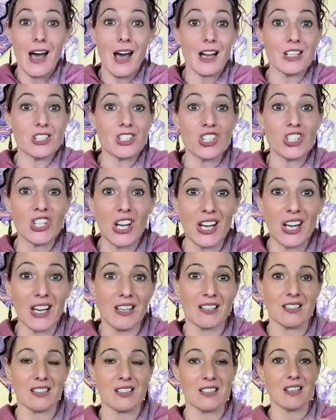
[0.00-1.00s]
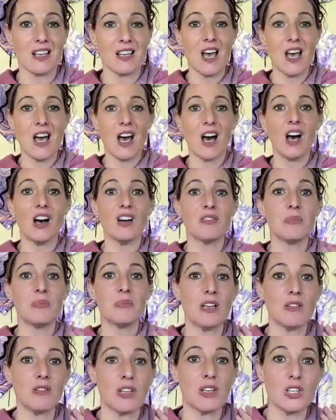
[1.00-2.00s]
a chance of
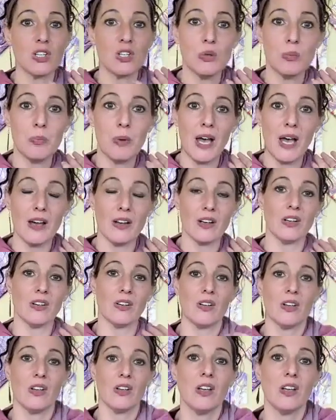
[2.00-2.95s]
paving a new pattern